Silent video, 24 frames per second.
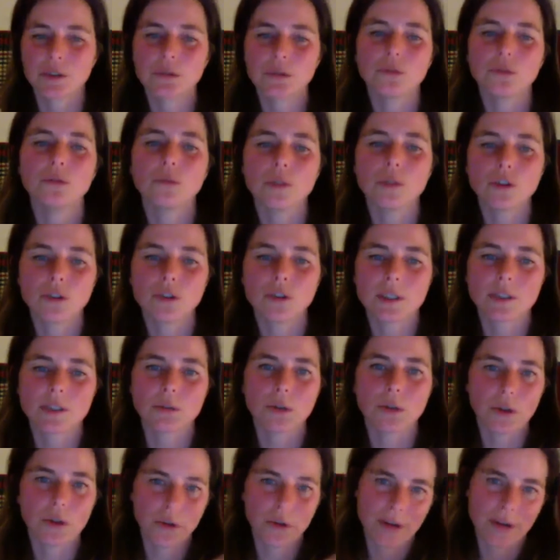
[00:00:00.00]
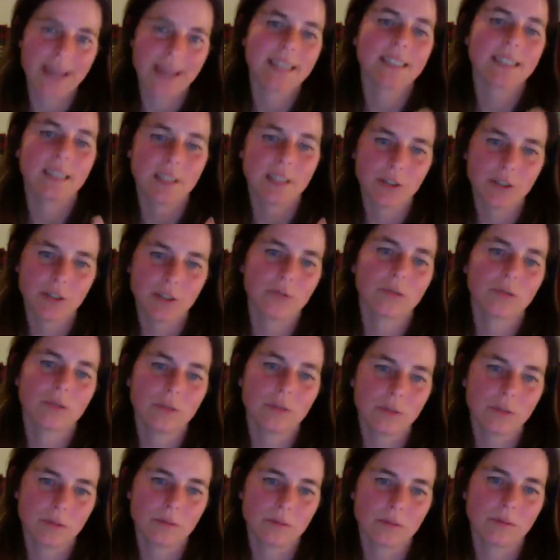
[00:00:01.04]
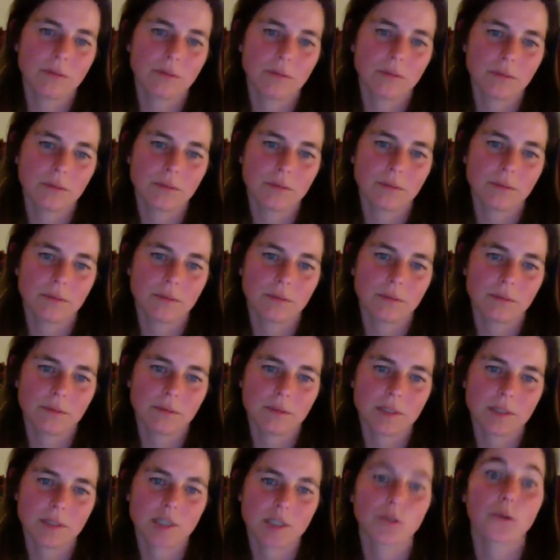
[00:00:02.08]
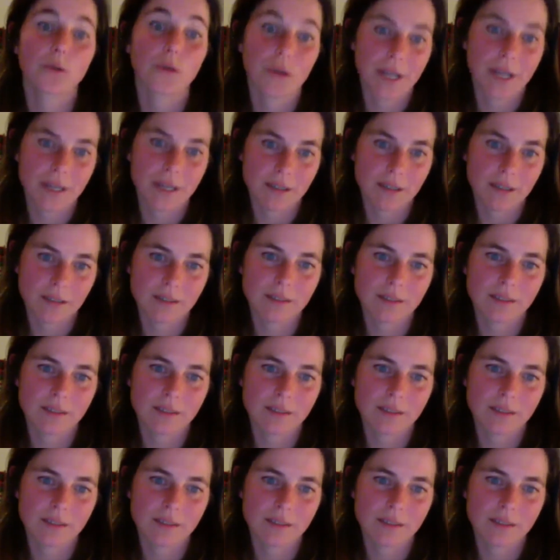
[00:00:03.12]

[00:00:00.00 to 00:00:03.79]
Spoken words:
do, which is to create a new story.